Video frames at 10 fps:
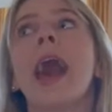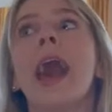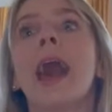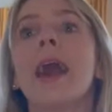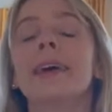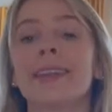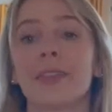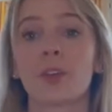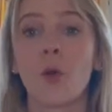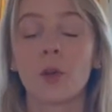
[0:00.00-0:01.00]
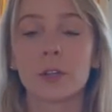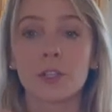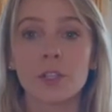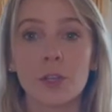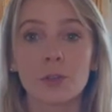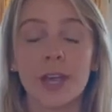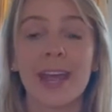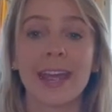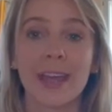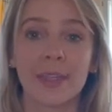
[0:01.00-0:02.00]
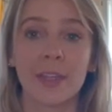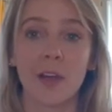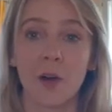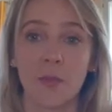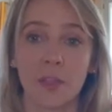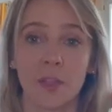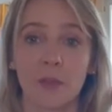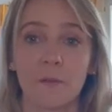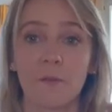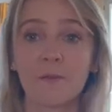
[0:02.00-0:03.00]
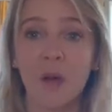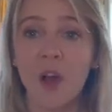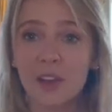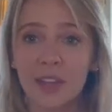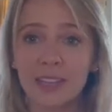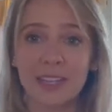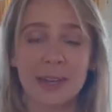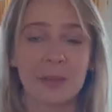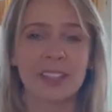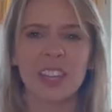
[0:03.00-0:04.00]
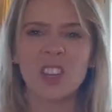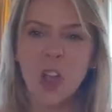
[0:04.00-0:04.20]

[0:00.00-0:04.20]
and the corner's so tight, and the parking attendant man's like,